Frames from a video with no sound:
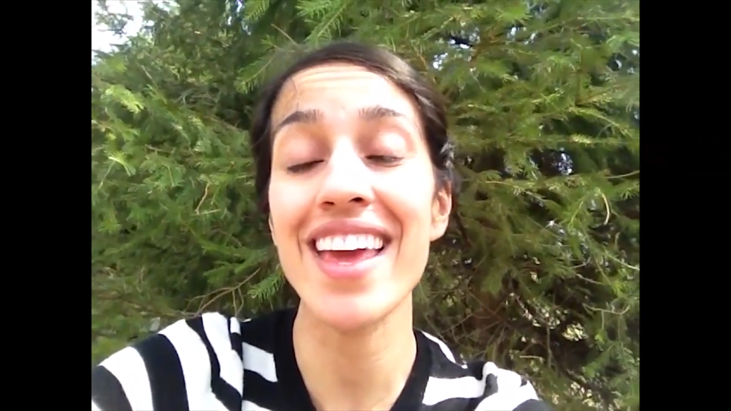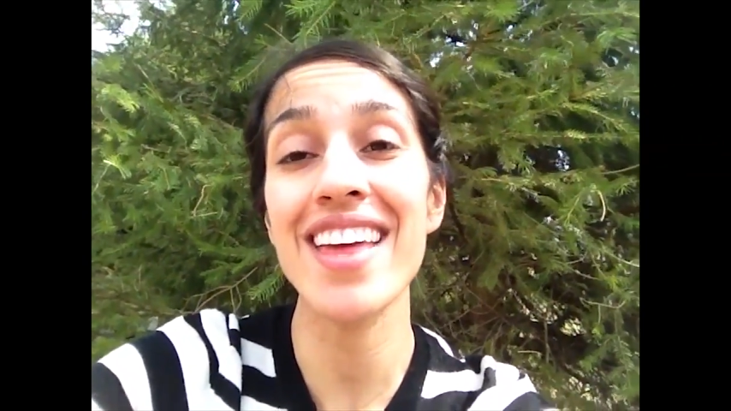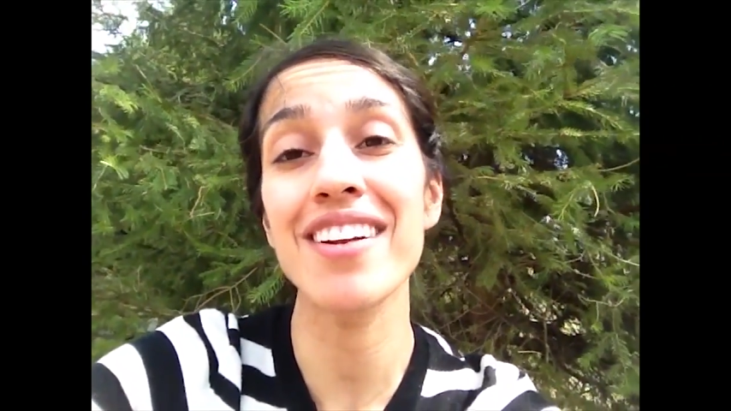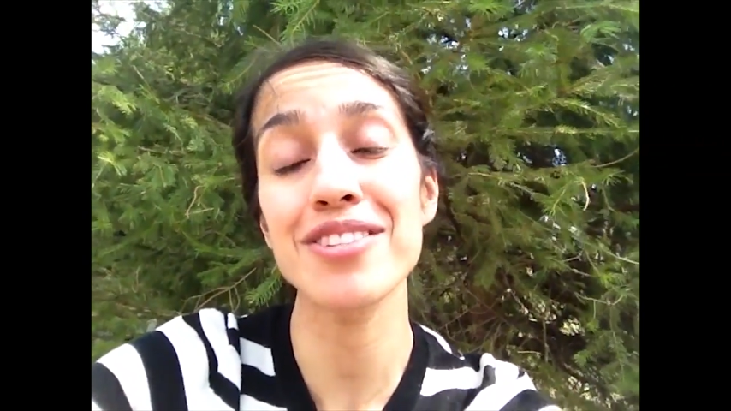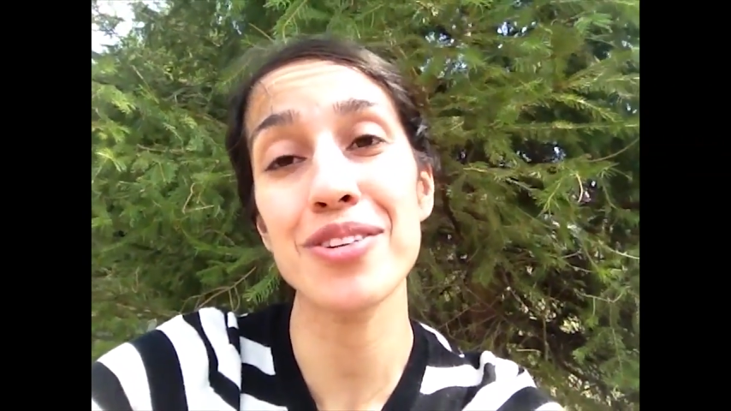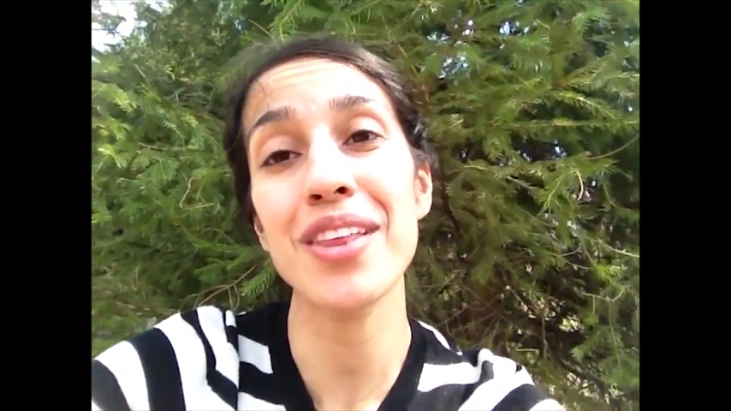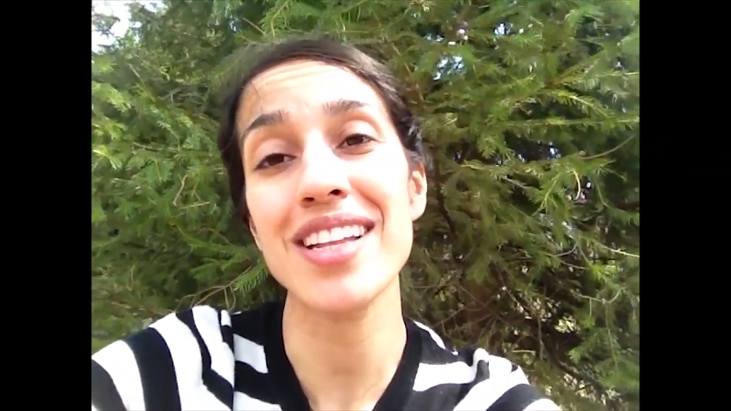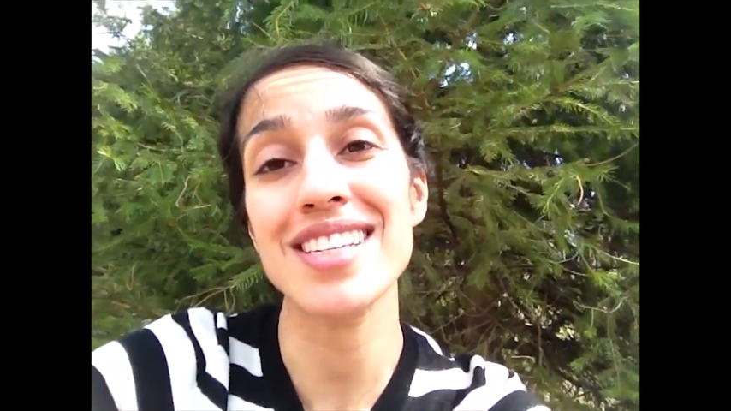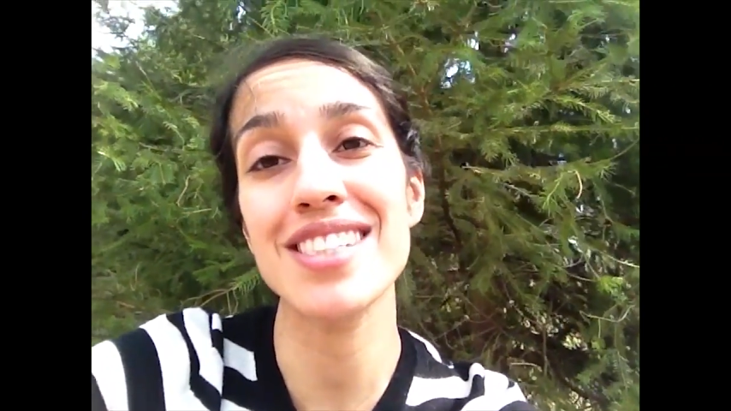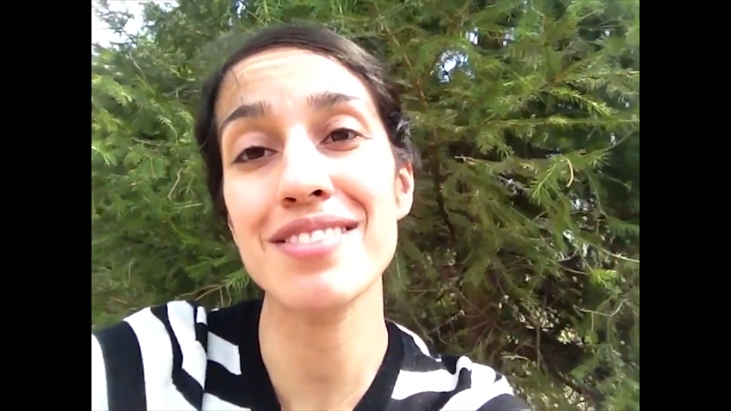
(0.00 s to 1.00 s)
and also
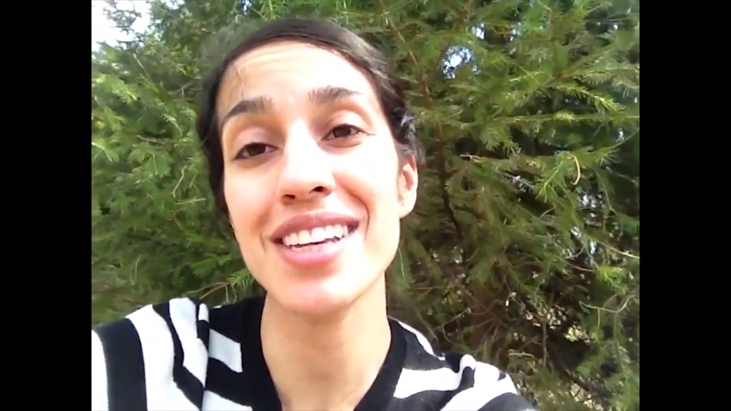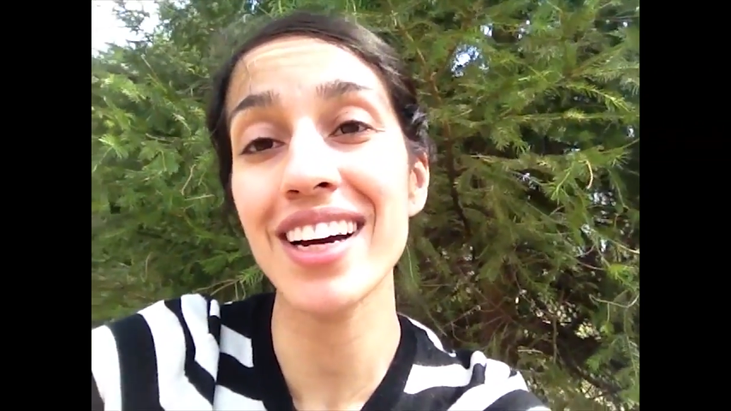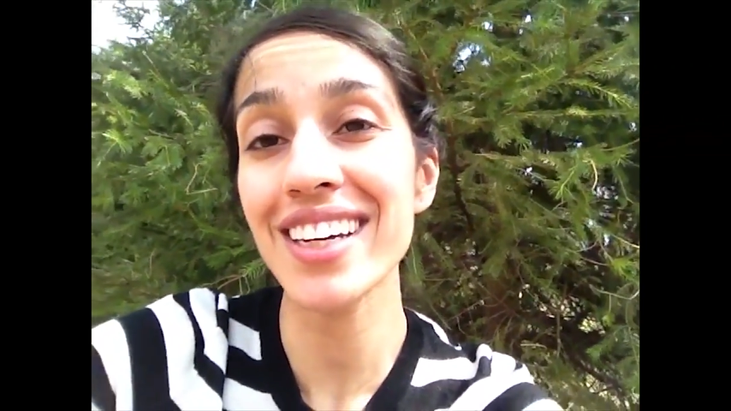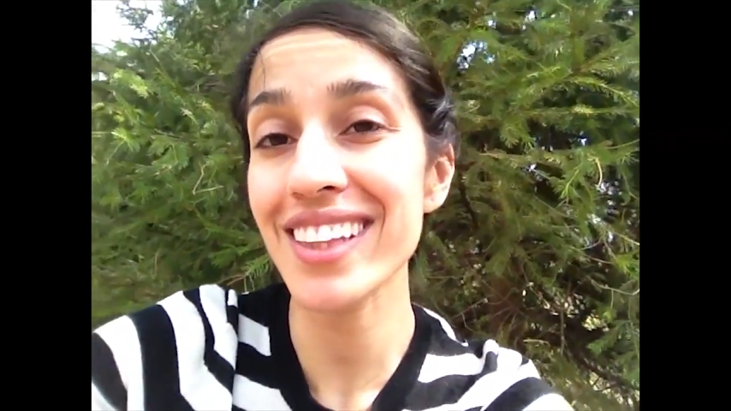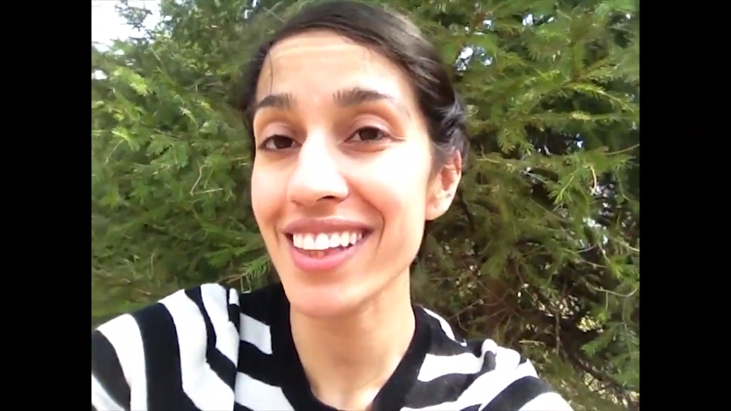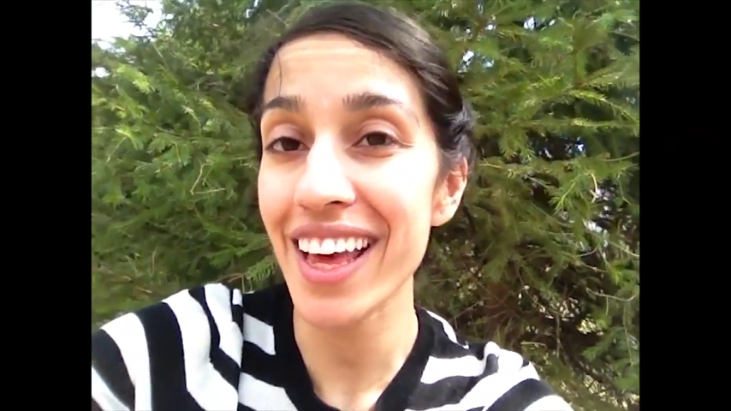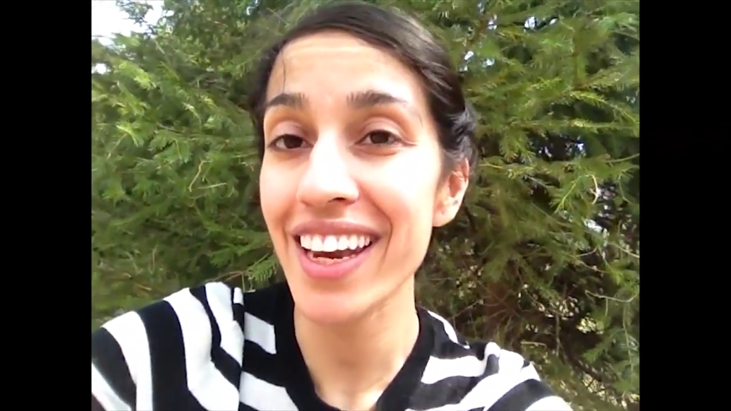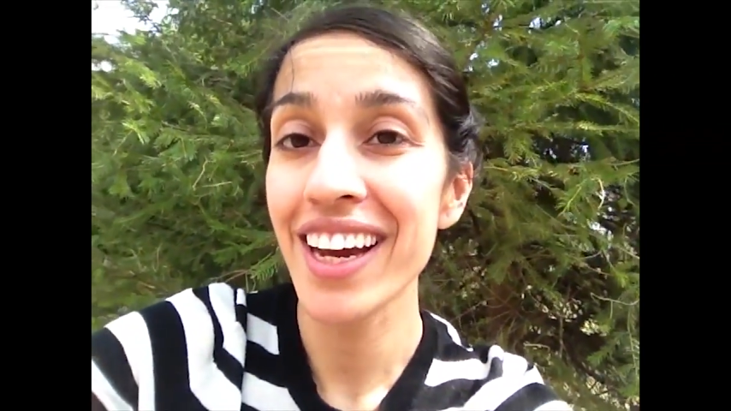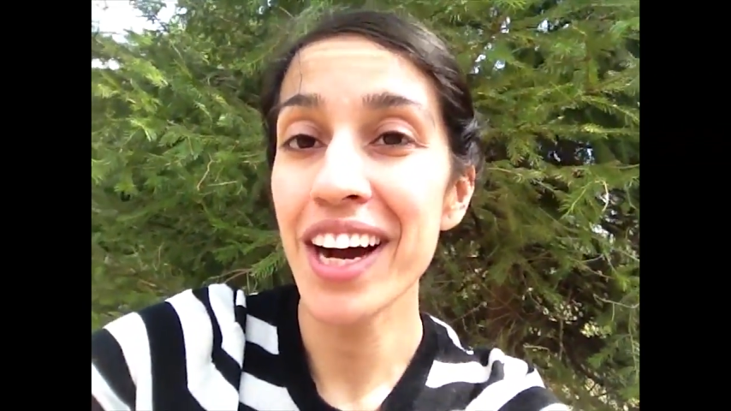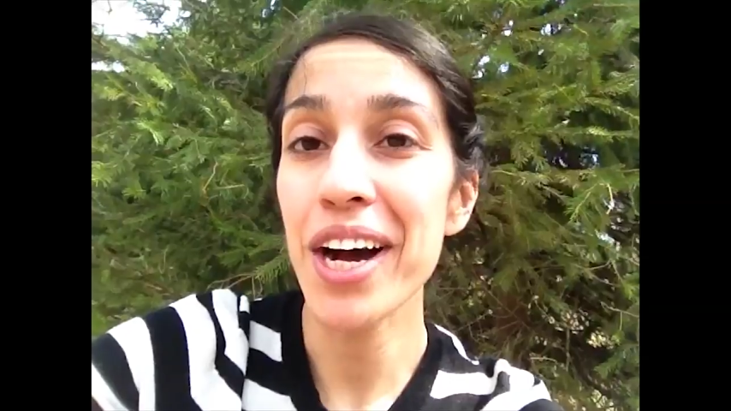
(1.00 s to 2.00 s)
that sense of Sangha that